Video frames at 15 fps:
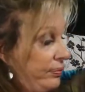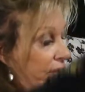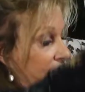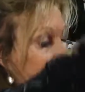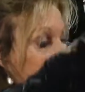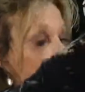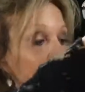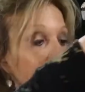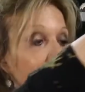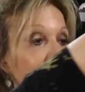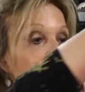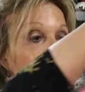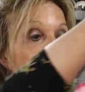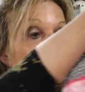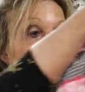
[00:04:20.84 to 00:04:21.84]
This was a
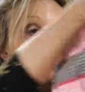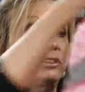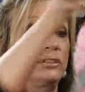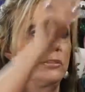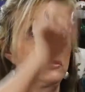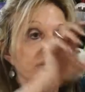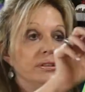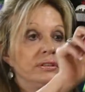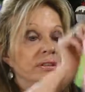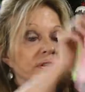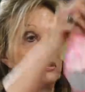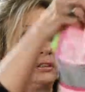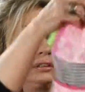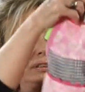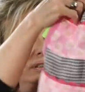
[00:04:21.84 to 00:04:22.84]
pillowcase,
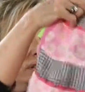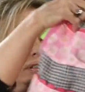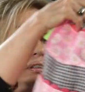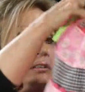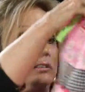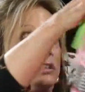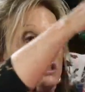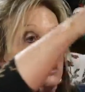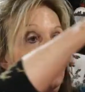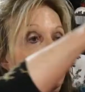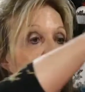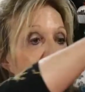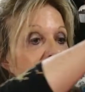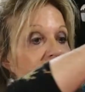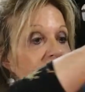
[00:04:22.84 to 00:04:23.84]
okay,
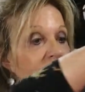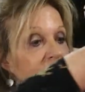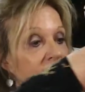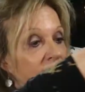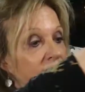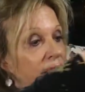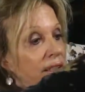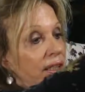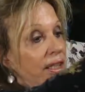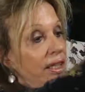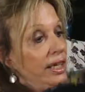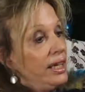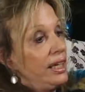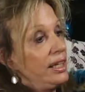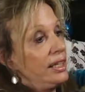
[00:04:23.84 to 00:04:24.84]

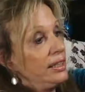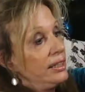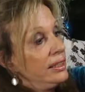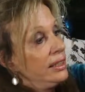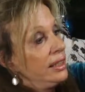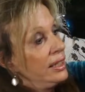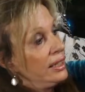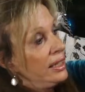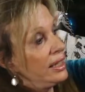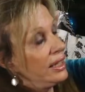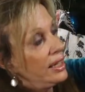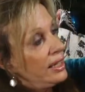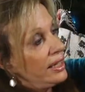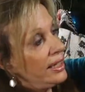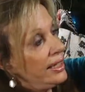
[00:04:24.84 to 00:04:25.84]
and
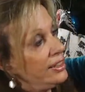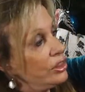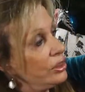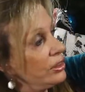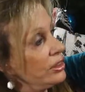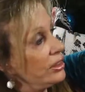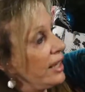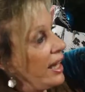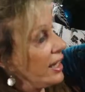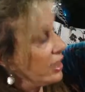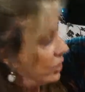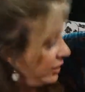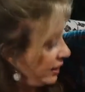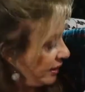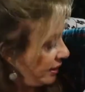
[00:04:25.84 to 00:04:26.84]
I took
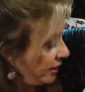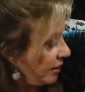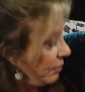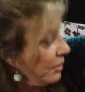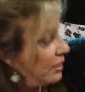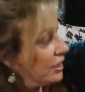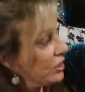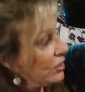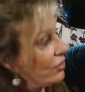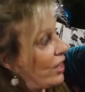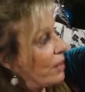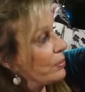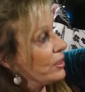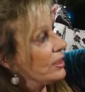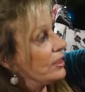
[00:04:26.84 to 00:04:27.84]
actually some of this
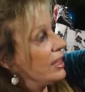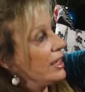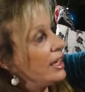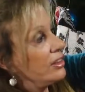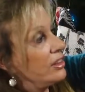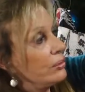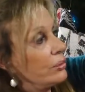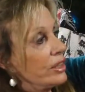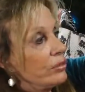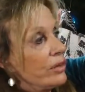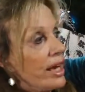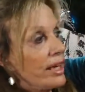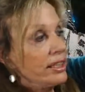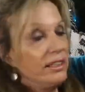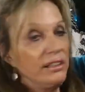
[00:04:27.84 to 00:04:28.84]
fabric that had the
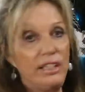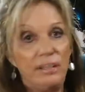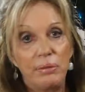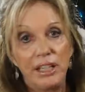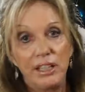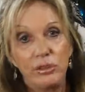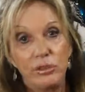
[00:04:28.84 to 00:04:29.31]
rickrack, and anybody who